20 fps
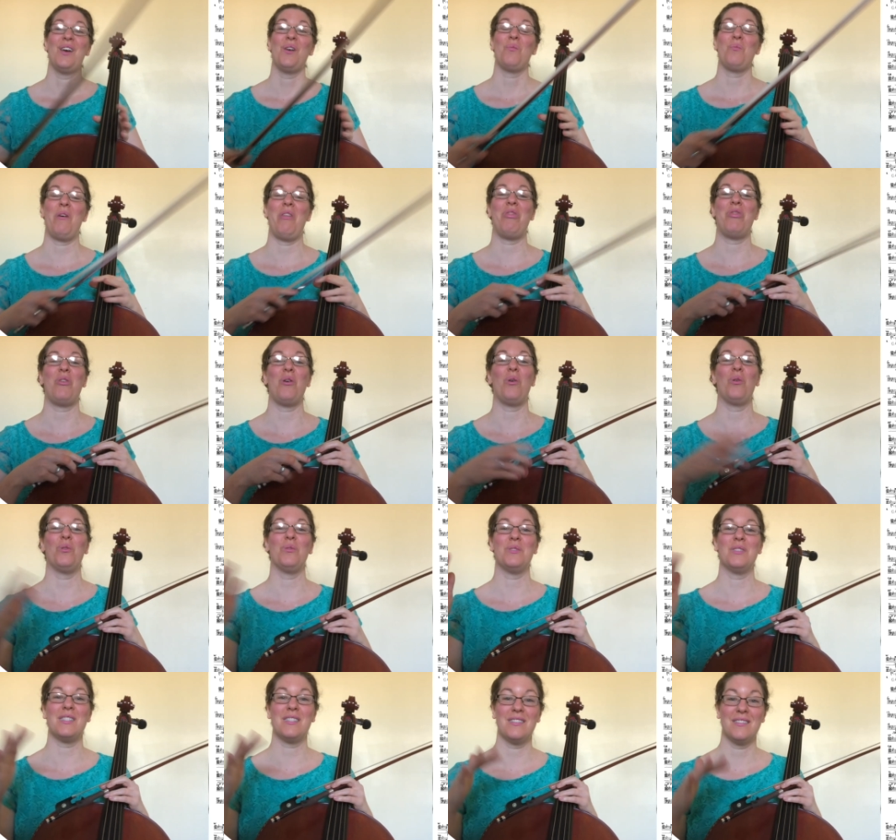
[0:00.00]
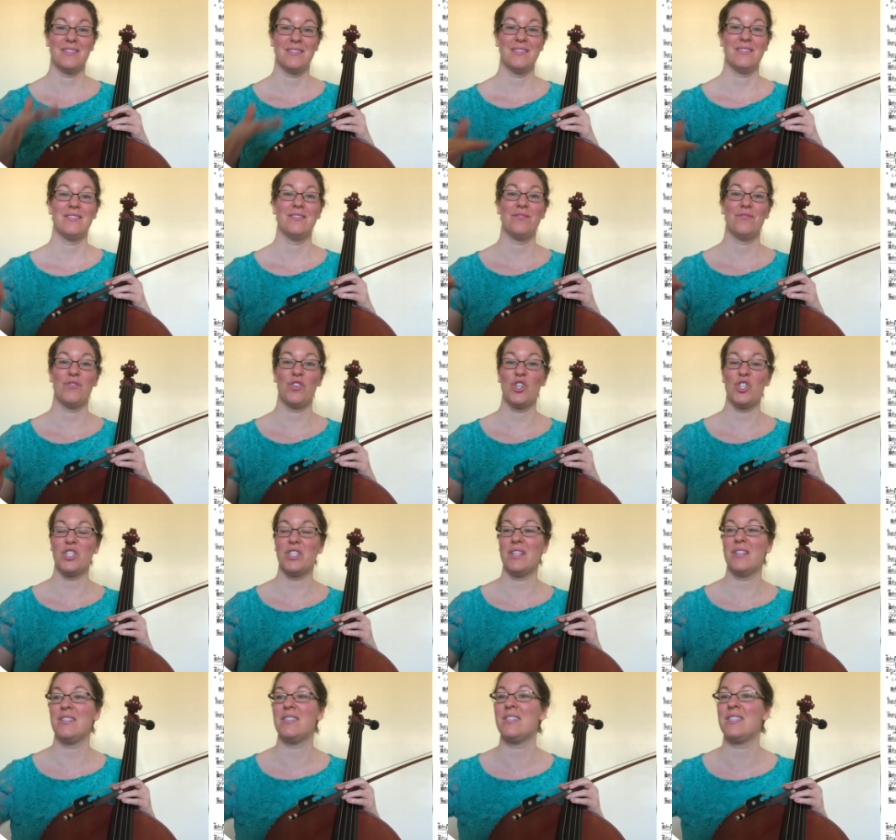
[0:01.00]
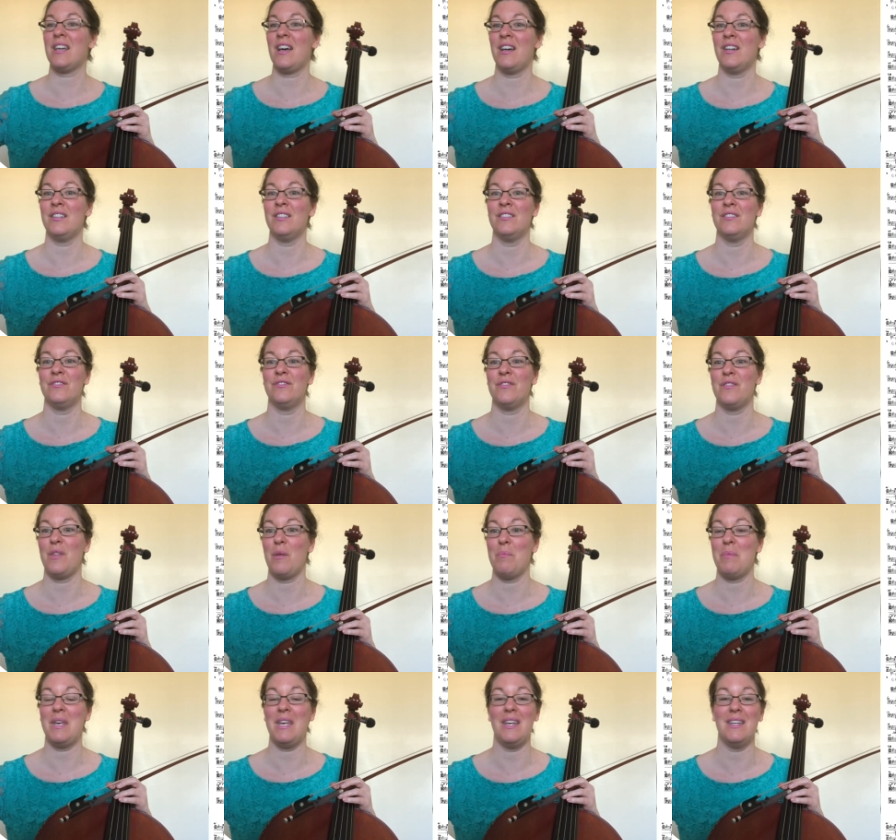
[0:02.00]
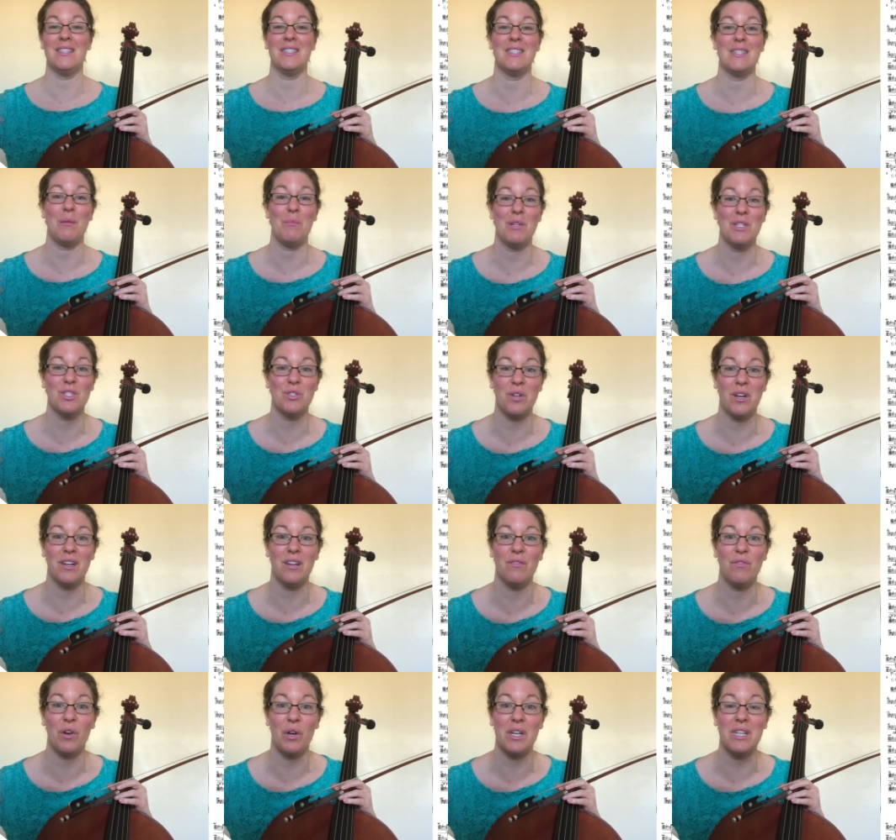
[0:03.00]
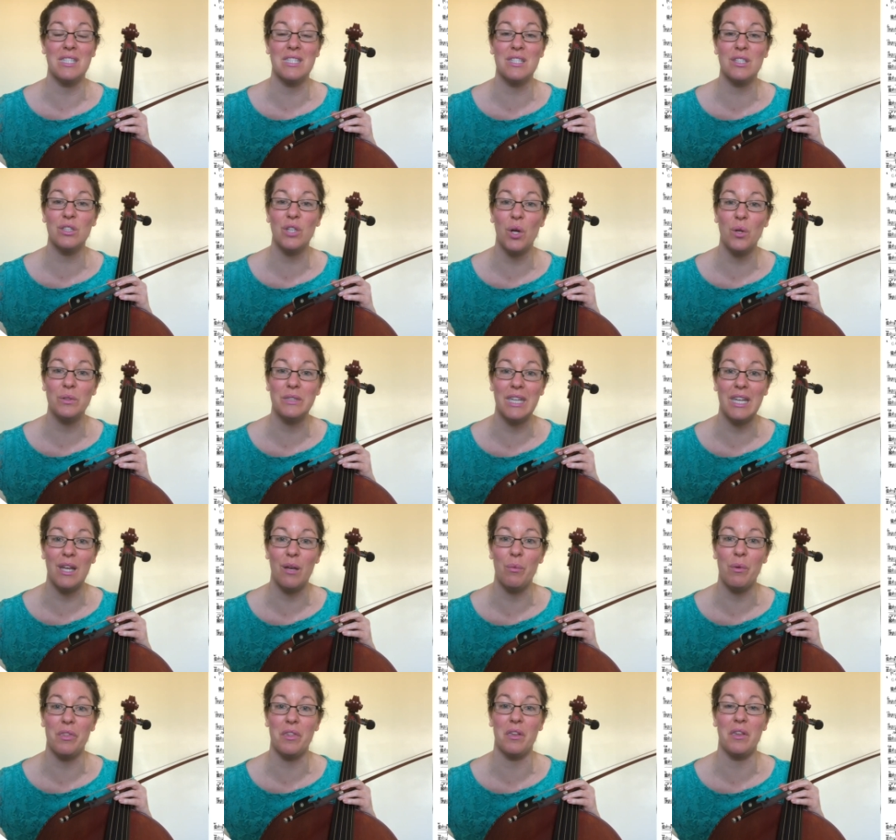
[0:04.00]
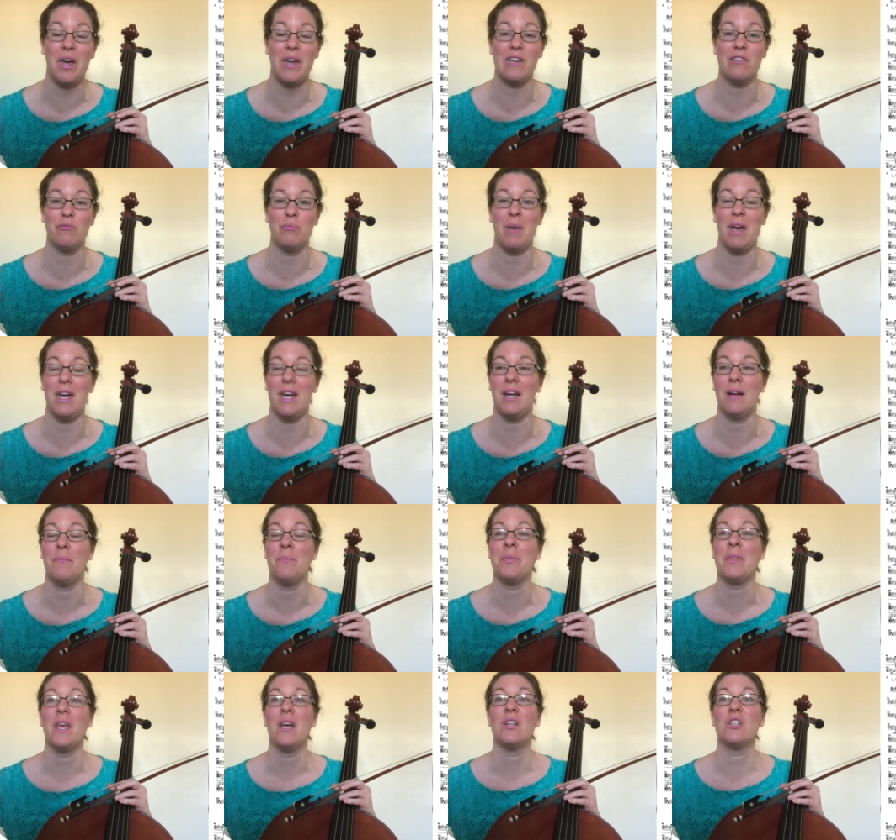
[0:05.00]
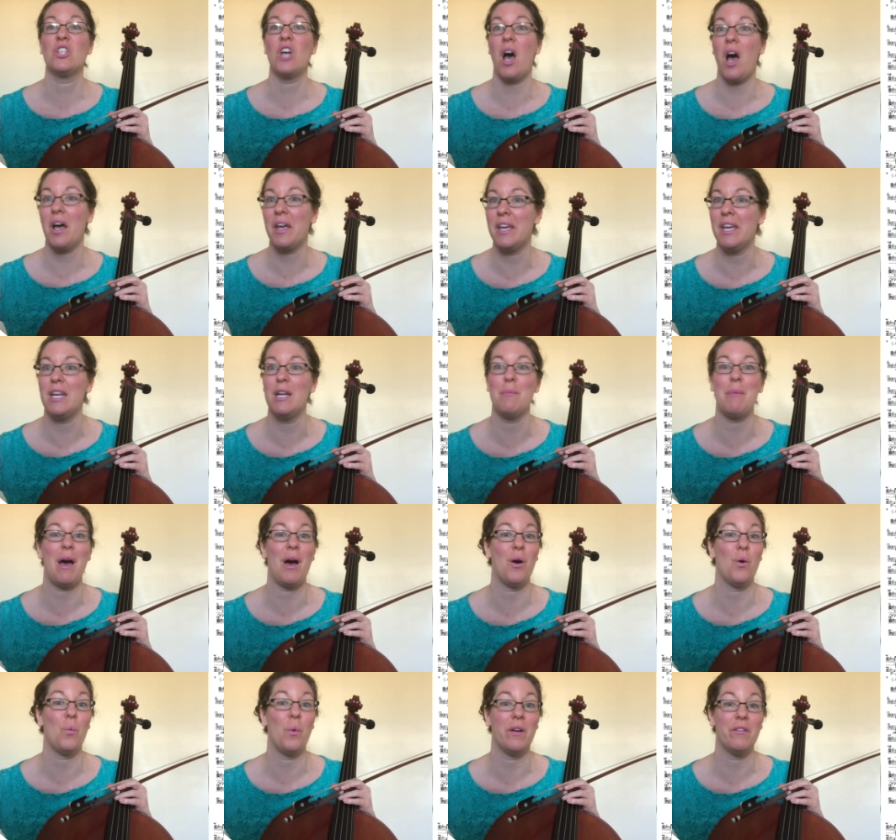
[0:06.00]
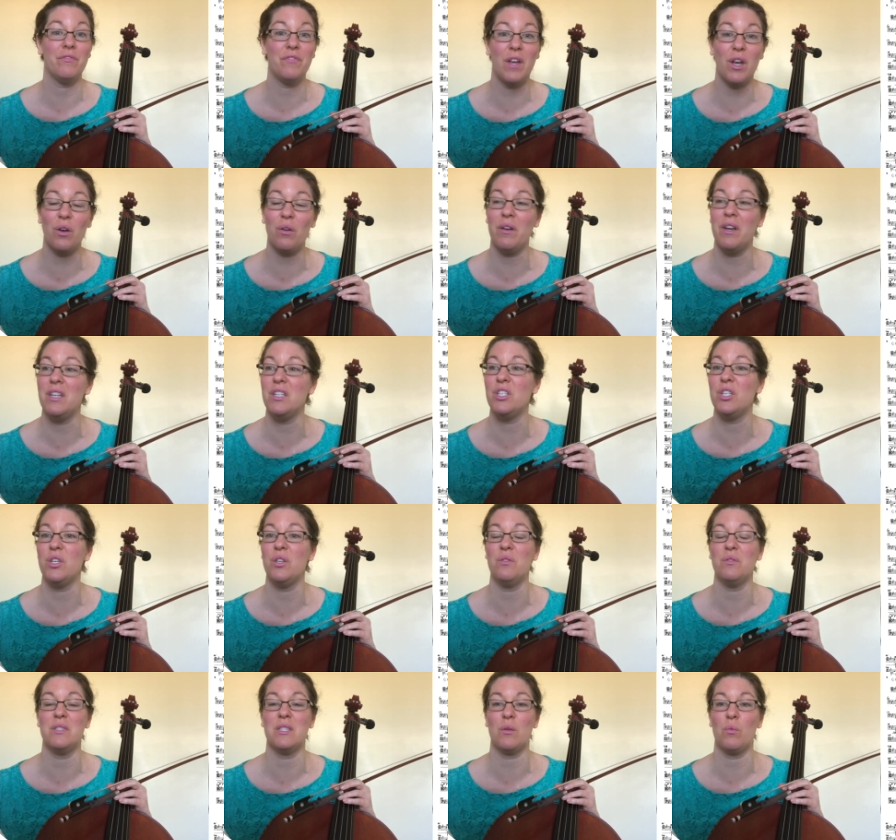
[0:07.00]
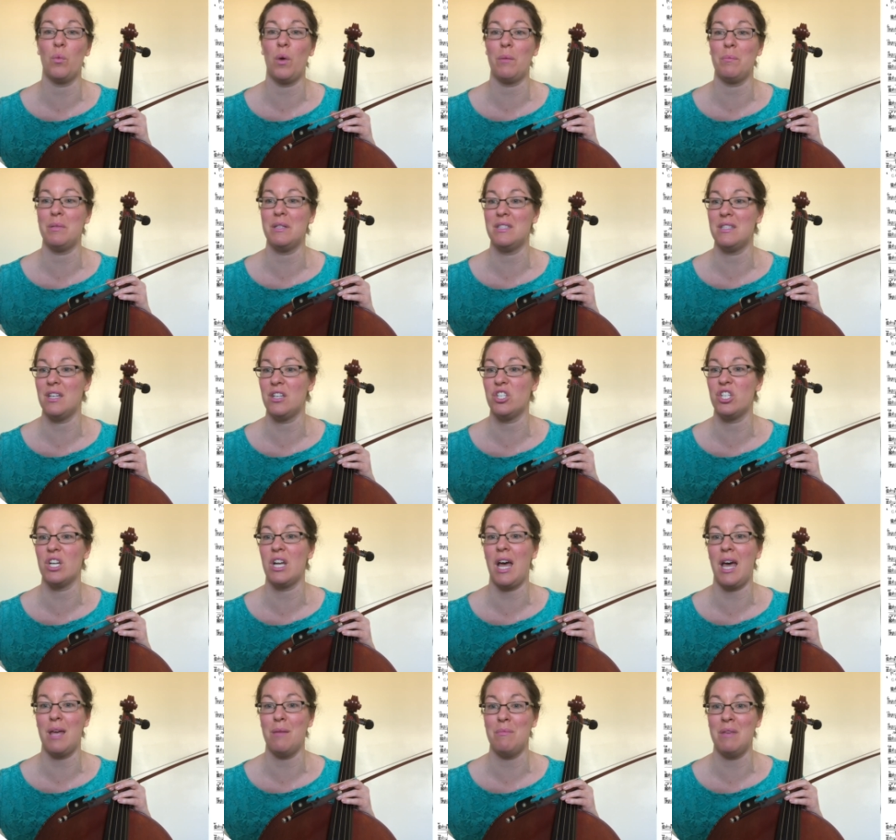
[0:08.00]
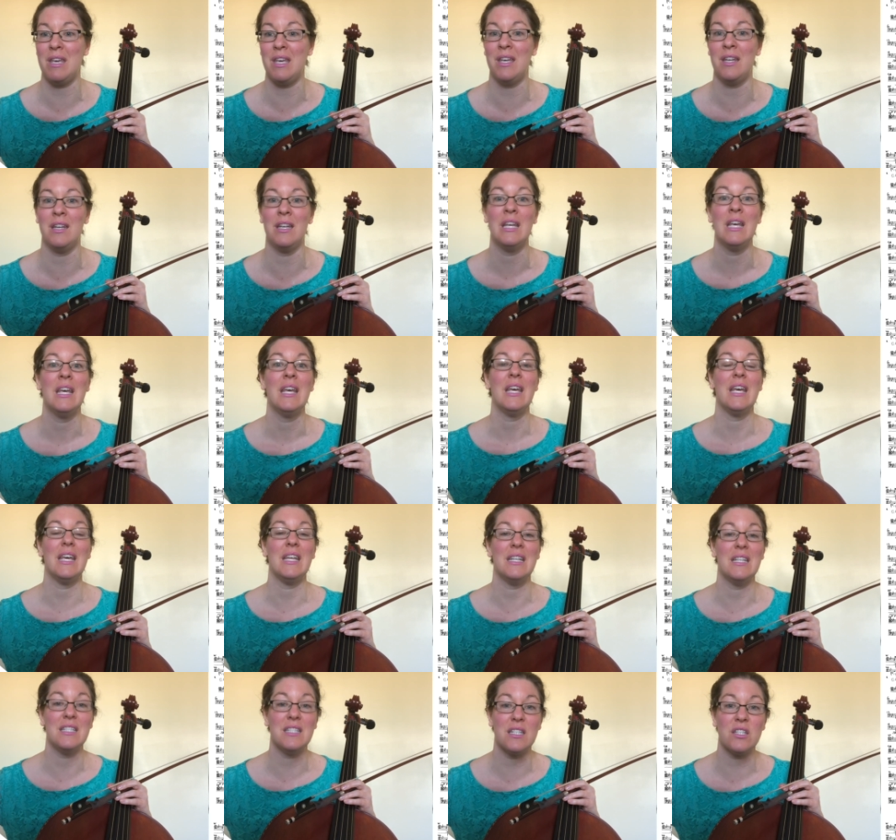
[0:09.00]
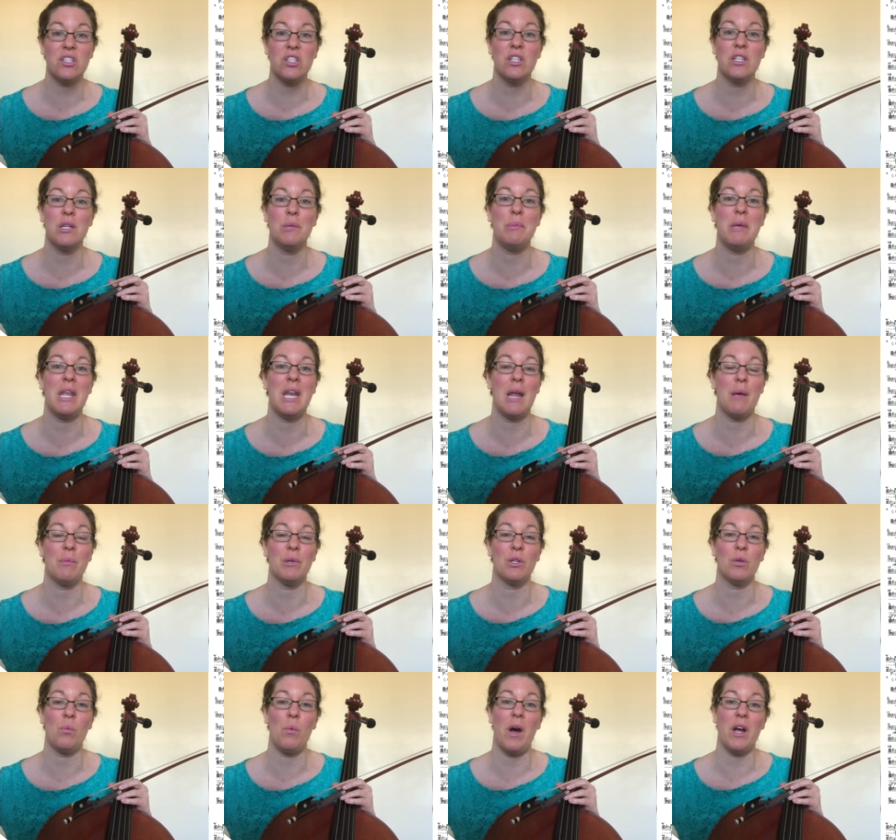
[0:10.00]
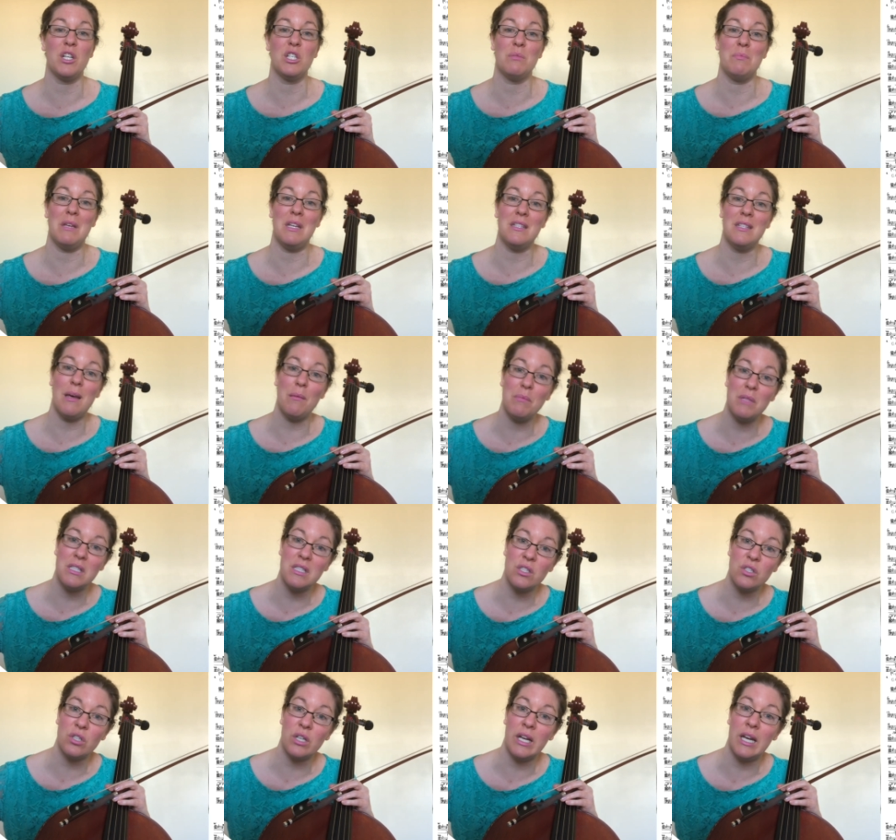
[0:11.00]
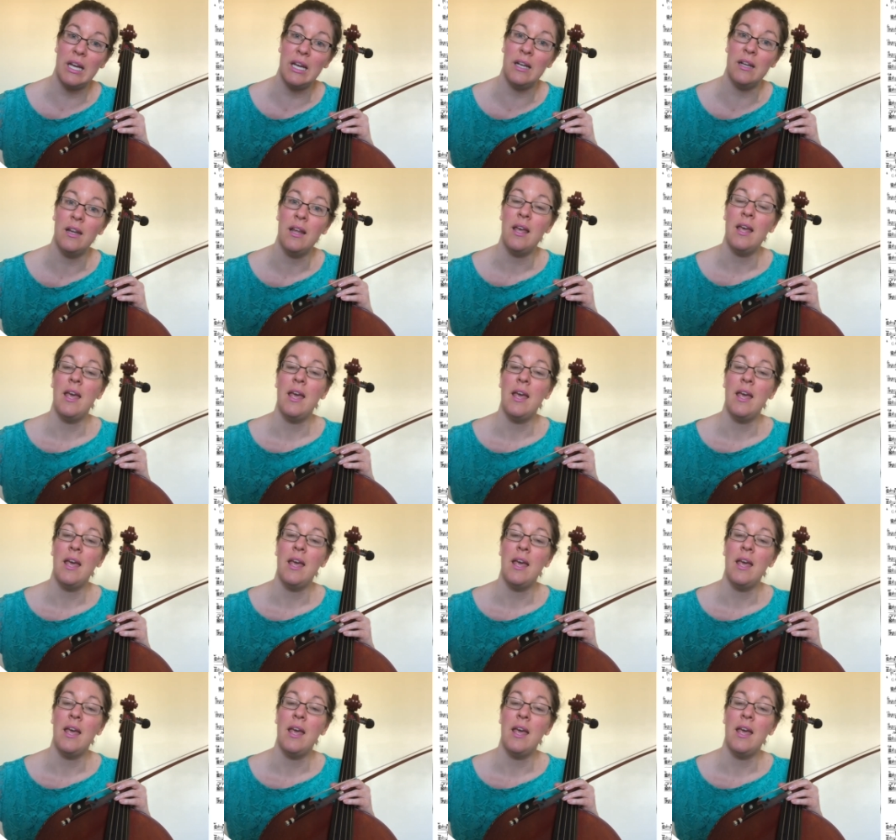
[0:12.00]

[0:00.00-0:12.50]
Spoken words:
with those versions of the piece demonstrated very slowly with a lot of my talking about what fingering to use and what position I'm in addition to being able to watch me demonstrate,